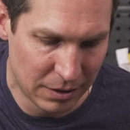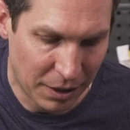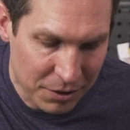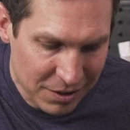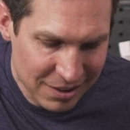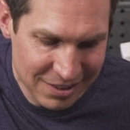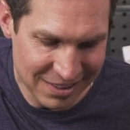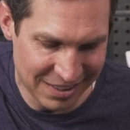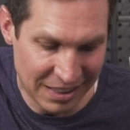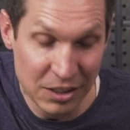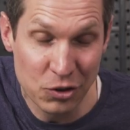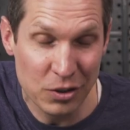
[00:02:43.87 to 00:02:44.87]
Now this is
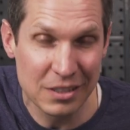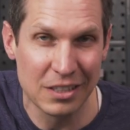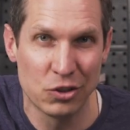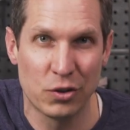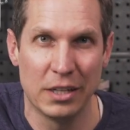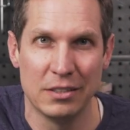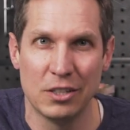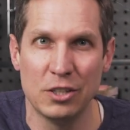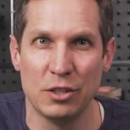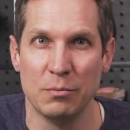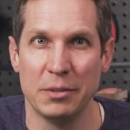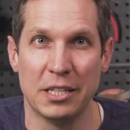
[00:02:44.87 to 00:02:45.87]
an interesting
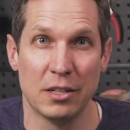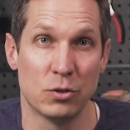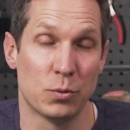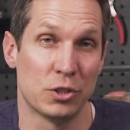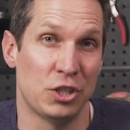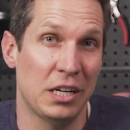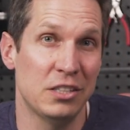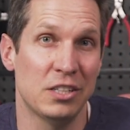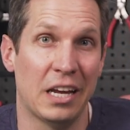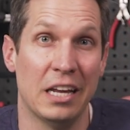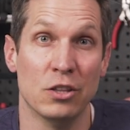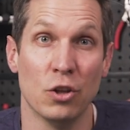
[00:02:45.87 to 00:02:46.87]
transition because we're
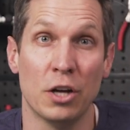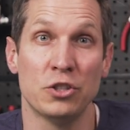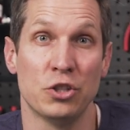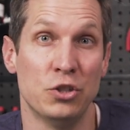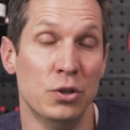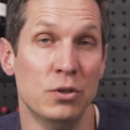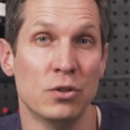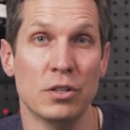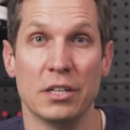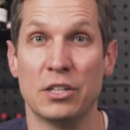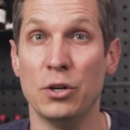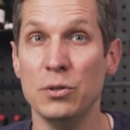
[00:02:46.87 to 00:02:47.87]
changing a
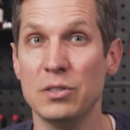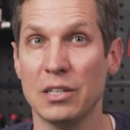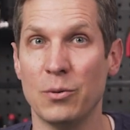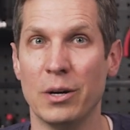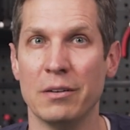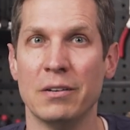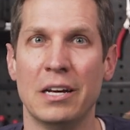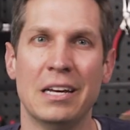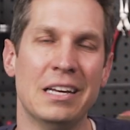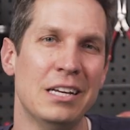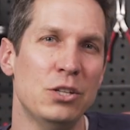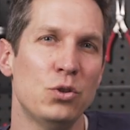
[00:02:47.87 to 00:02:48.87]
longitudinal acoustic wave
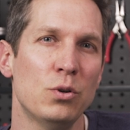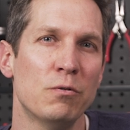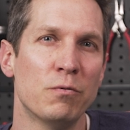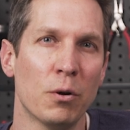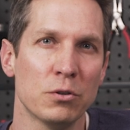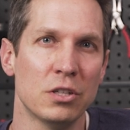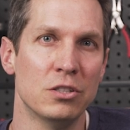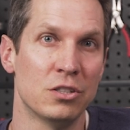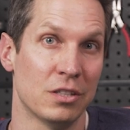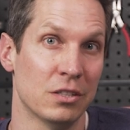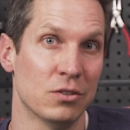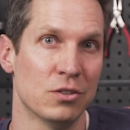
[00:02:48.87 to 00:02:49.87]
into a voltage
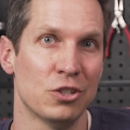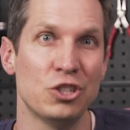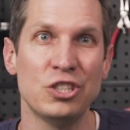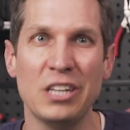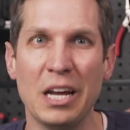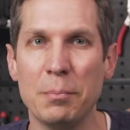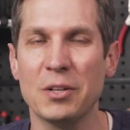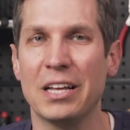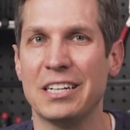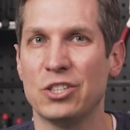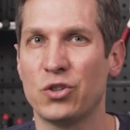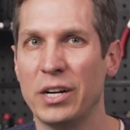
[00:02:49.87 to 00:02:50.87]
signal shaped
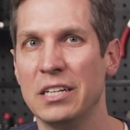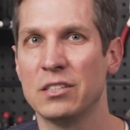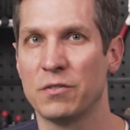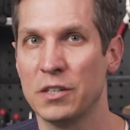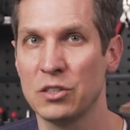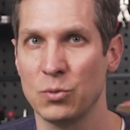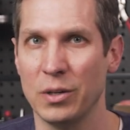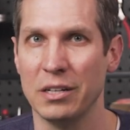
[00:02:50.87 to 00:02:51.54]
like a transverse